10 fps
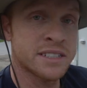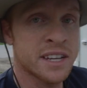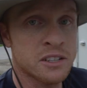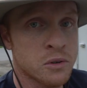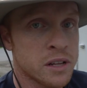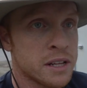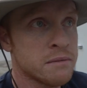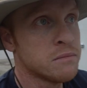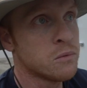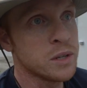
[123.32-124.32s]
a cassette toilet.
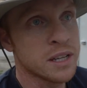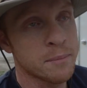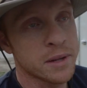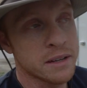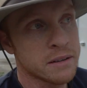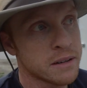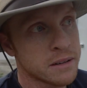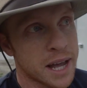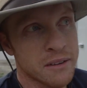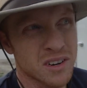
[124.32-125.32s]
We dump it
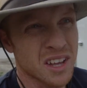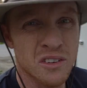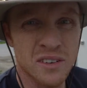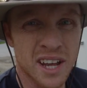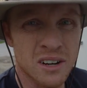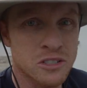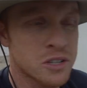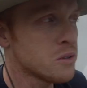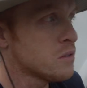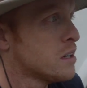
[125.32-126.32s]
every other day or
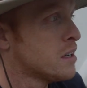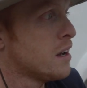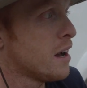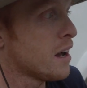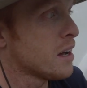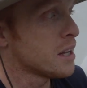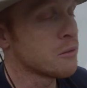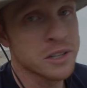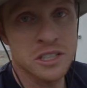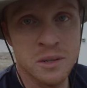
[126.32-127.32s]
so. It
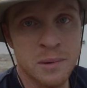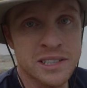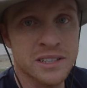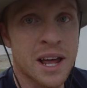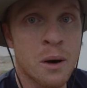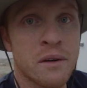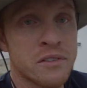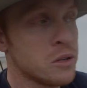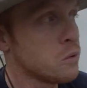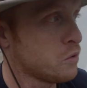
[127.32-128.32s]
really just depends on how
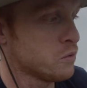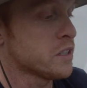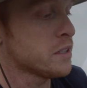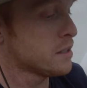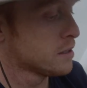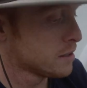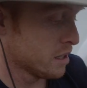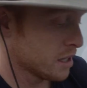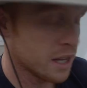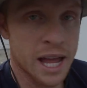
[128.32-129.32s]
often you use it.
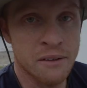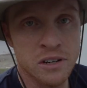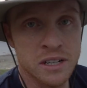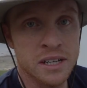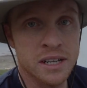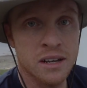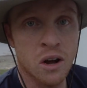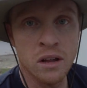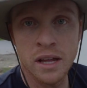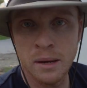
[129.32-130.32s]
Every
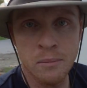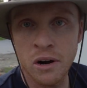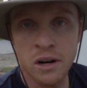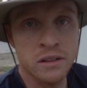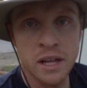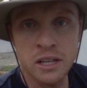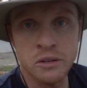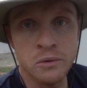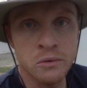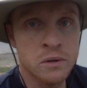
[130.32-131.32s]
holiday park that
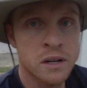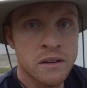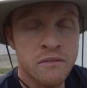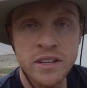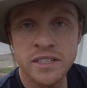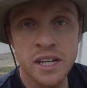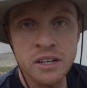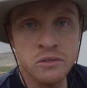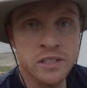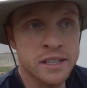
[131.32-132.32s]
you visit
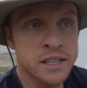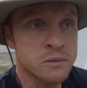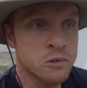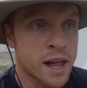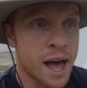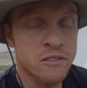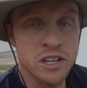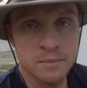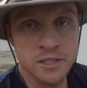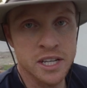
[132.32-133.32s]
in New Zealand will have a
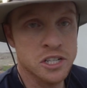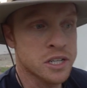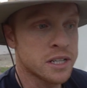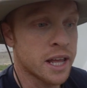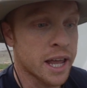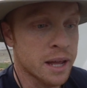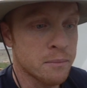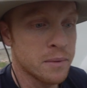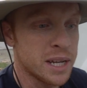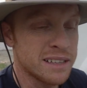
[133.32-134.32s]
dump station,
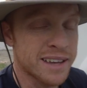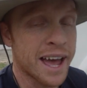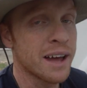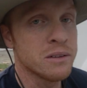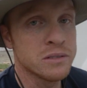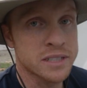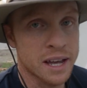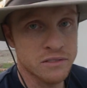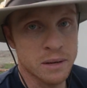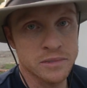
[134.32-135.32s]
and many towns
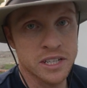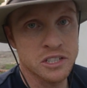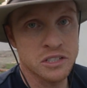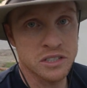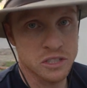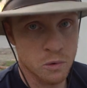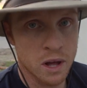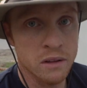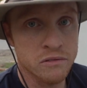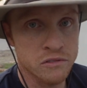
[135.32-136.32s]
have dump stations as
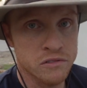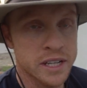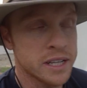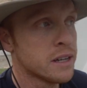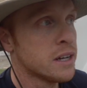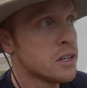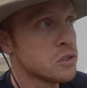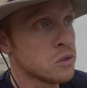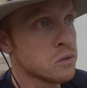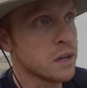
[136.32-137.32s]
well for free.
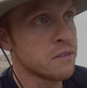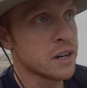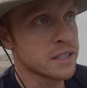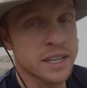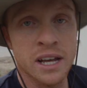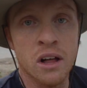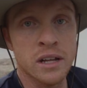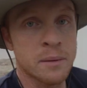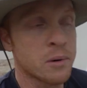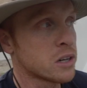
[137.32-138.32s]
So if you're not staying at
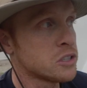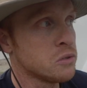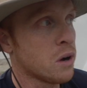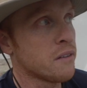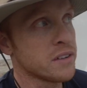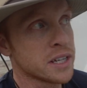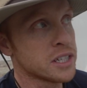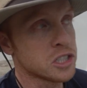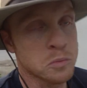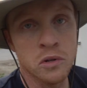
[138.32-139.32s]
holiday parks, you often
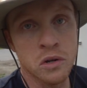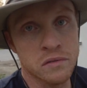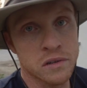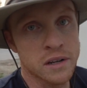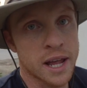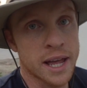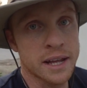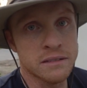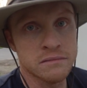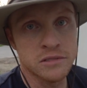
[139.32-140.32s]
can just pull over
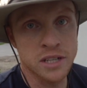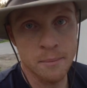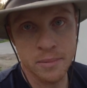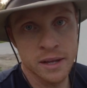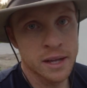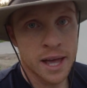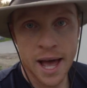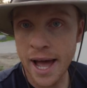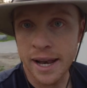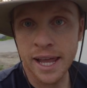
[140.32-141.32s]
and dump
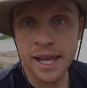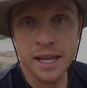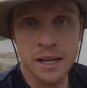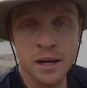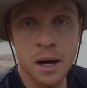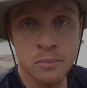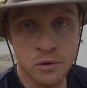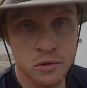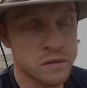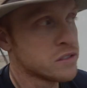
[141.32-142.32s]
at a
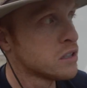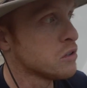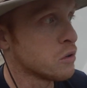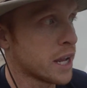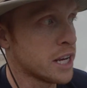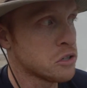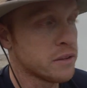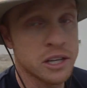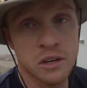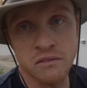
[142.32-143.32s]
approved location
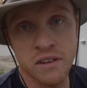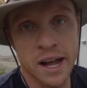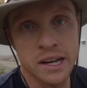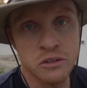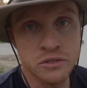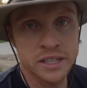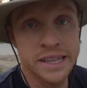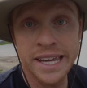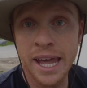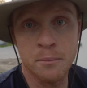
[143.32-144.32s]
that you can find using
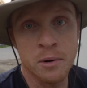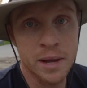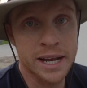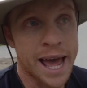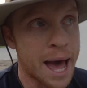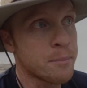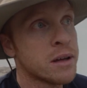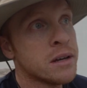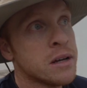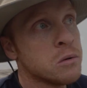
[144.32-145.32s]
the Campermate app,
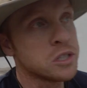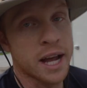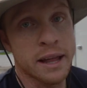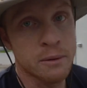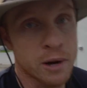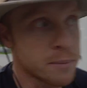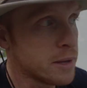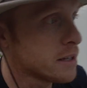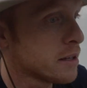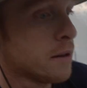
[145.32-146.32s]
which I highly
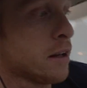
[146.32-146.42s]
recommend.